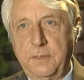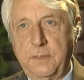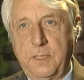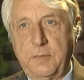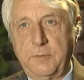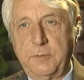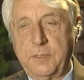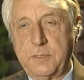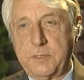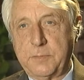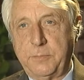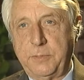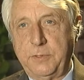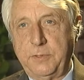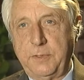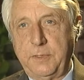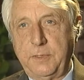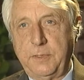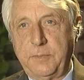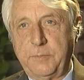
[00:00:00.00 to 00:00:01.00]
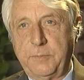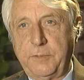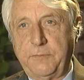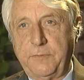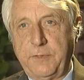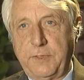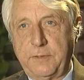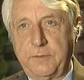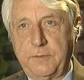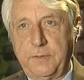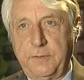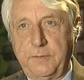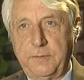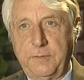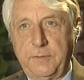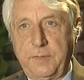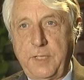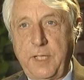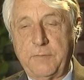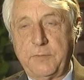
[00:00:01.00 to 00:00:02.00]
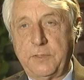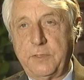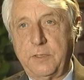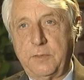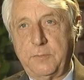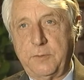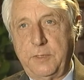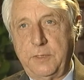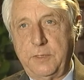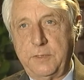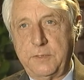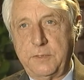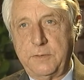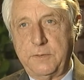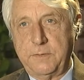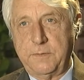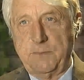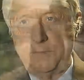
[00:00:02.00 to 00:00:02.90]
They were disappointing and perfunctory and haven't dealt with the issues.